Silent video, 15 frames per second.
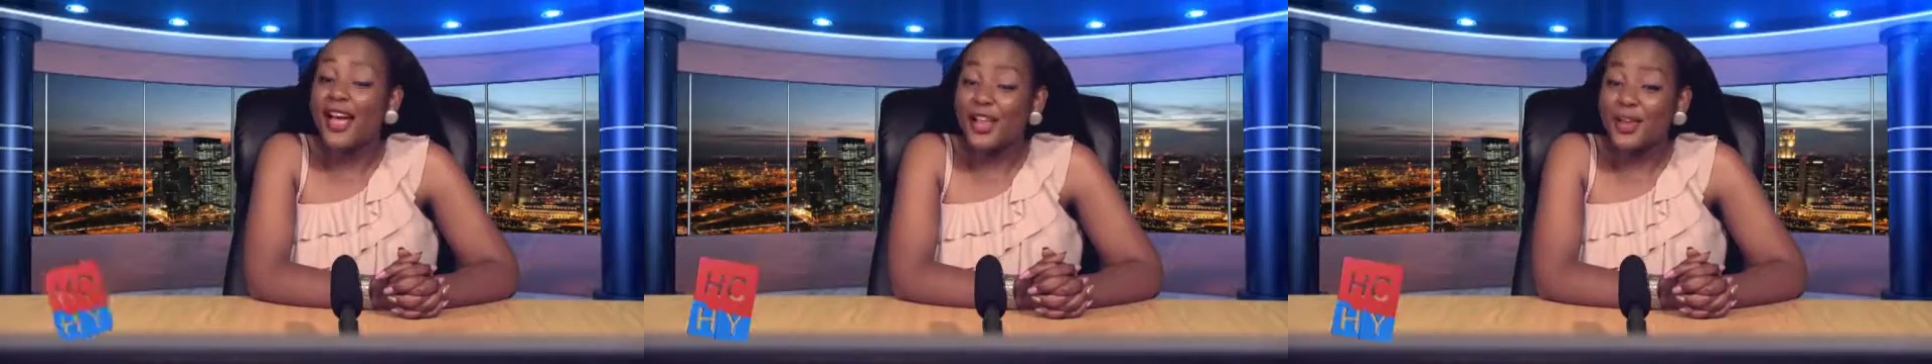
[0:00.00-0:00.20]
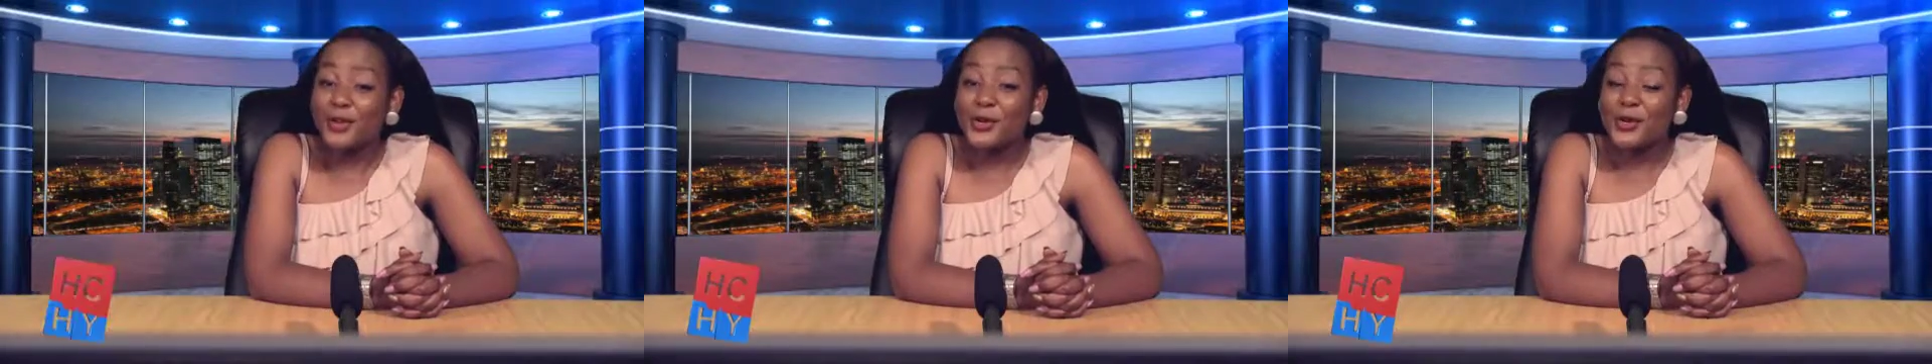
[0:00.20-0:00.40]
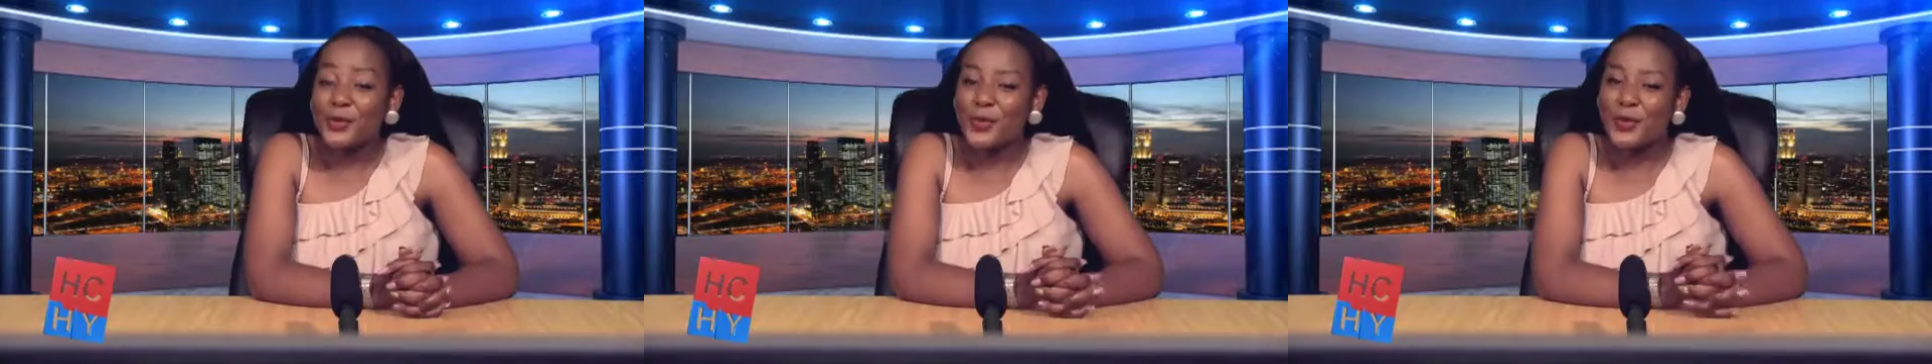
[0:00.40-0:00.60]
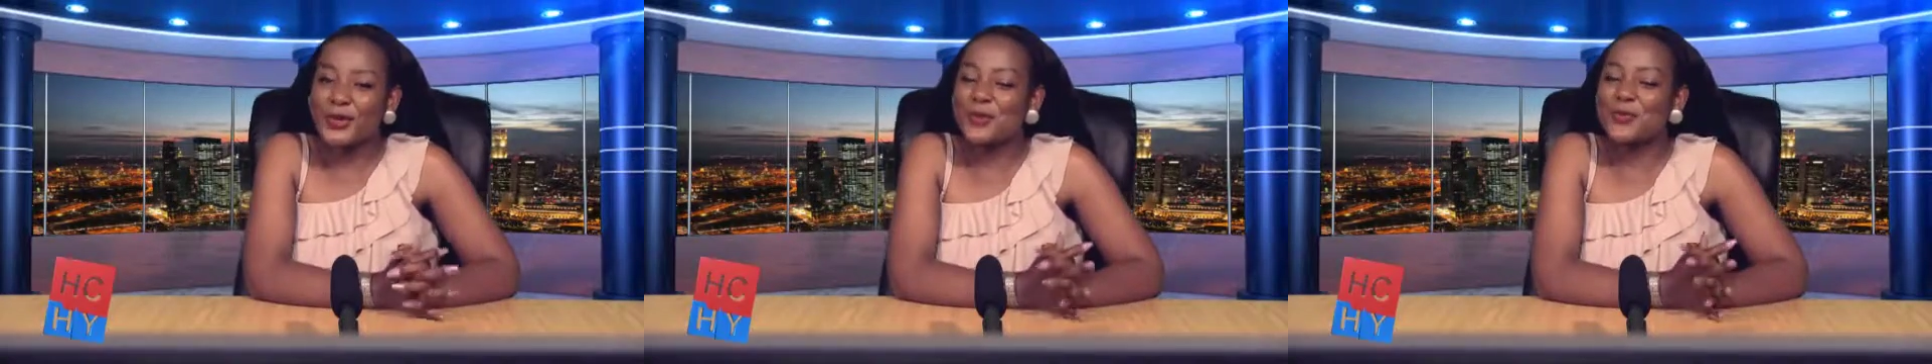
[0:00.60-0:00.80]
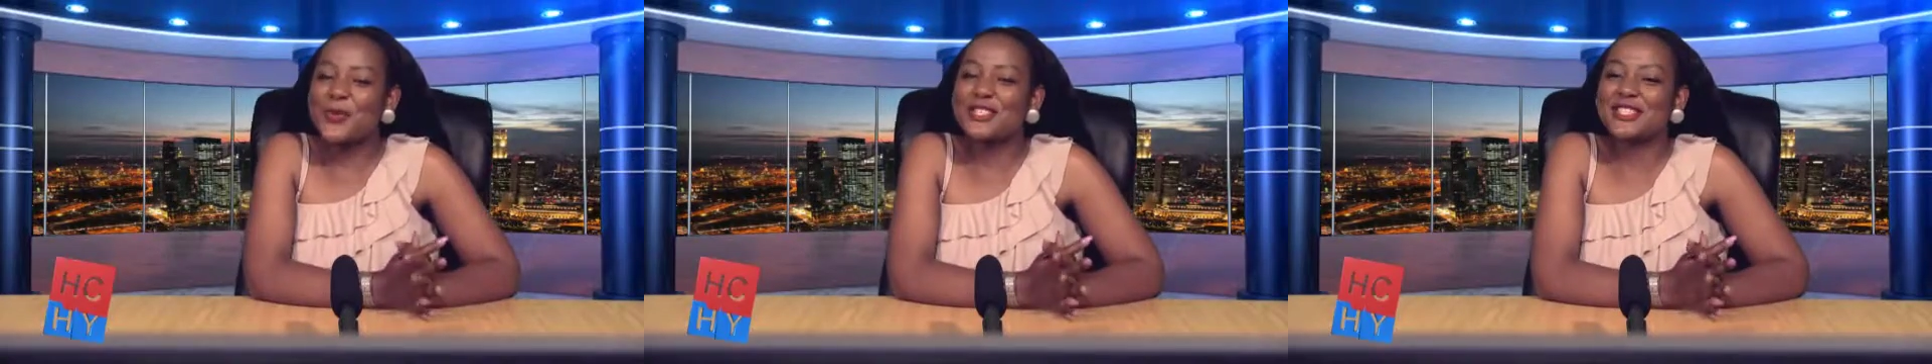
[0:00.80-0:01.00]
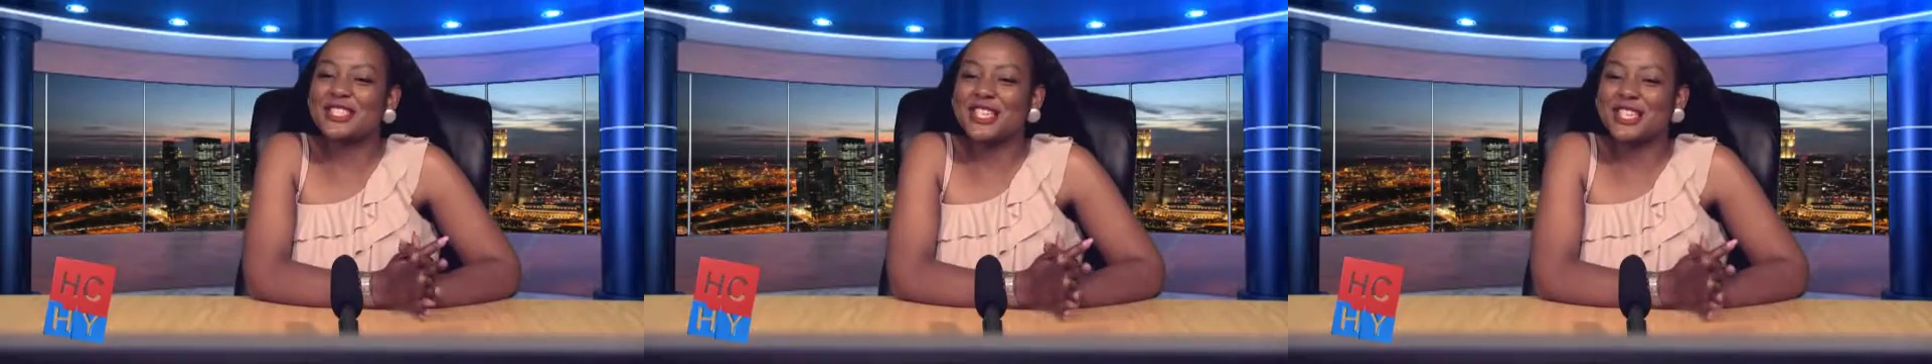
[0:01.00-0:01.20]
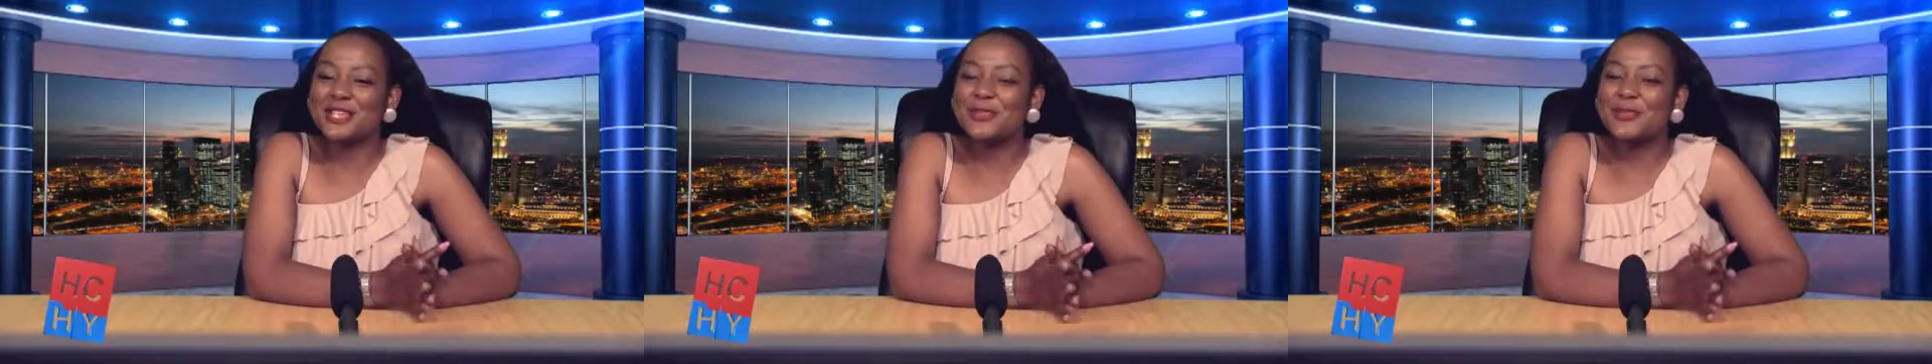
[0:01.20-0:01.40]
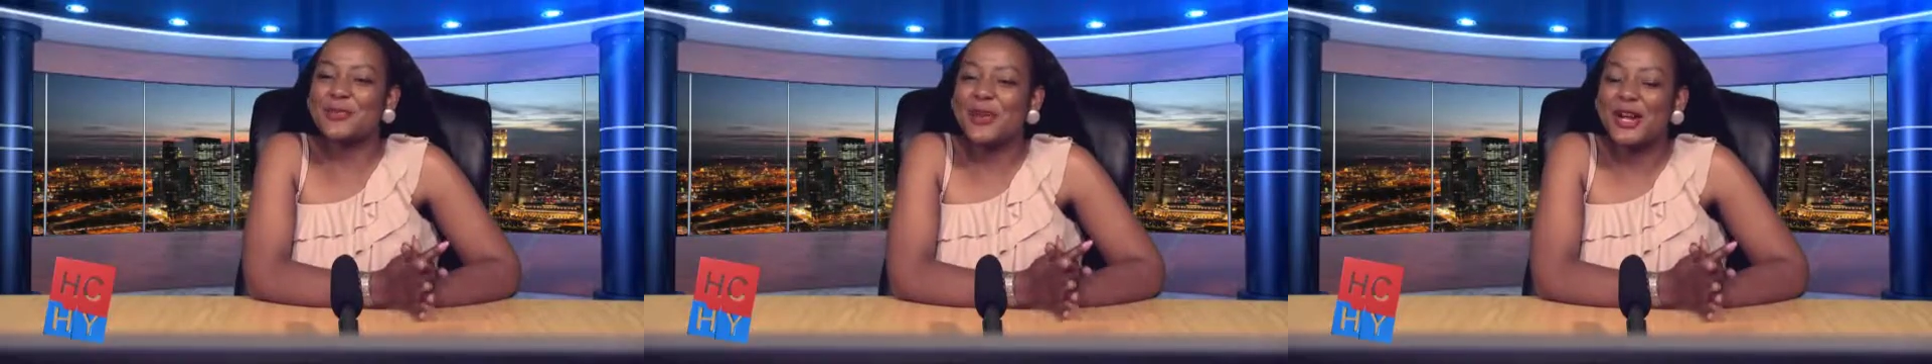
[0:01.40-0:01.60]
Hello and welcome once
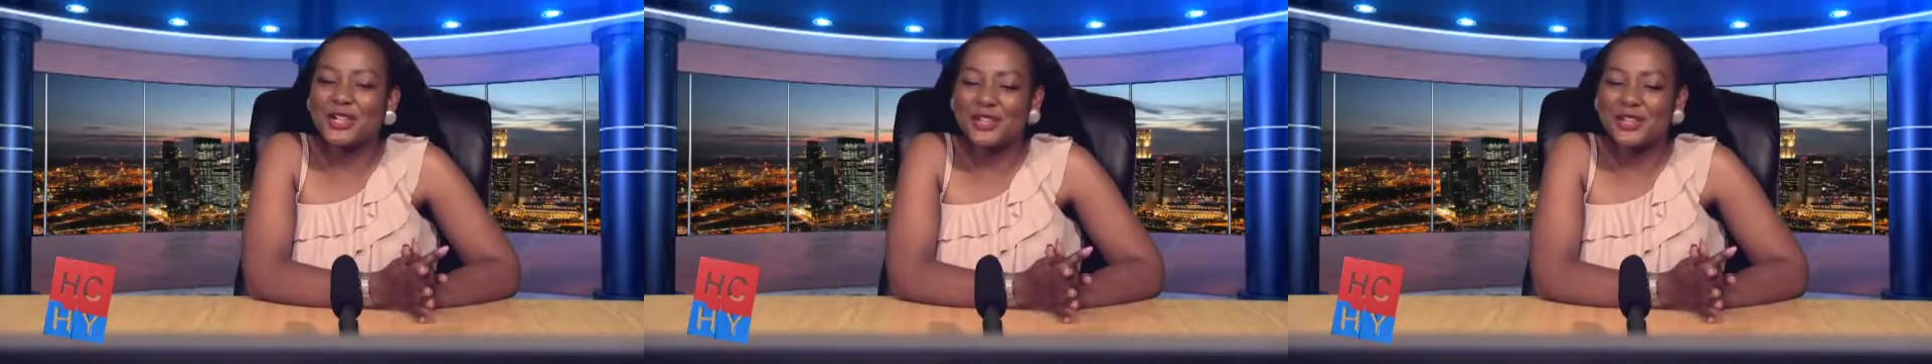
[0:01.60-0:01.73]
again to my